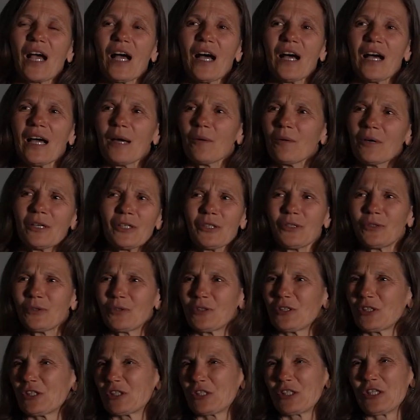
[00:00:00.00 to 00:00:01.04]
I want to do
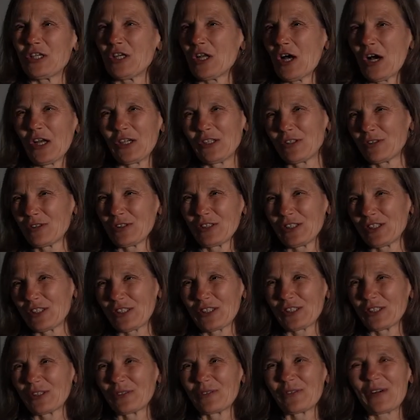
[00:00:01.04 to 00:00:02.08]
this
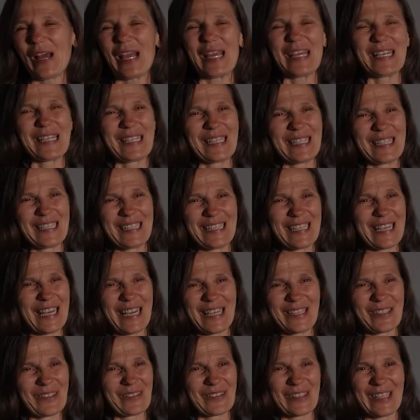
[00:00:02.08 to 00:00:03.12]
non-traditional writing here.
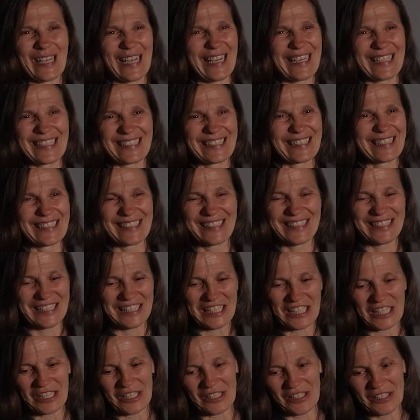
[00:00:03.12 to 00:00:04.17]
I don't like this
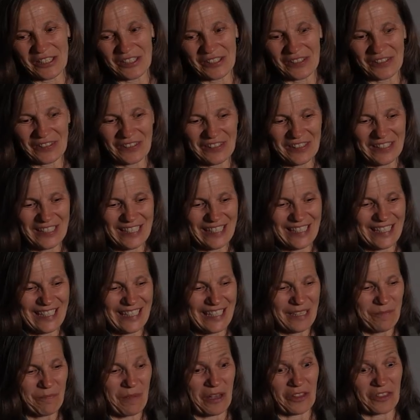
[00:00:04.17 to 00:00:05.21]
here.
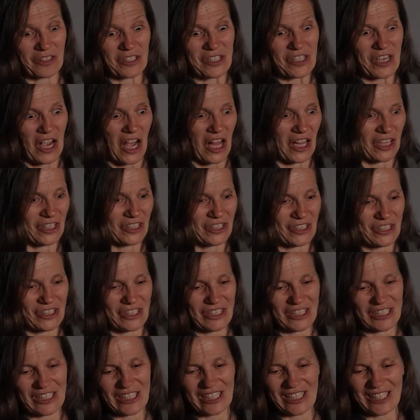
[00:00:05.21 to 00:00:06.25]

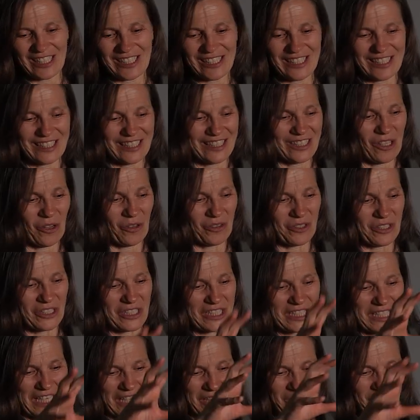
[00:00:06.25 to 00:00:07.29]
Methodology and all these
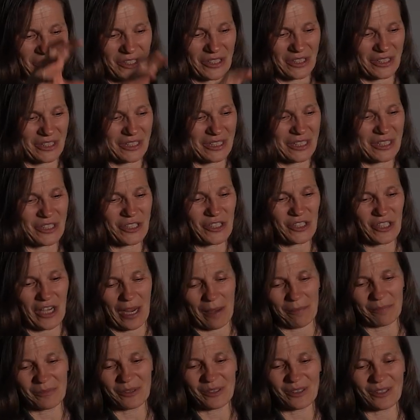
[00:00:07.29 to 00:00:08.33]
sections, these
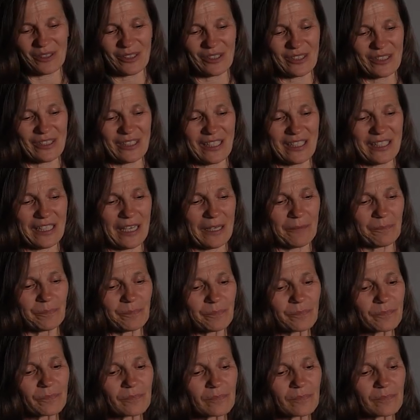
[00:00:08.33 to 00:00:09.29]
chapters, and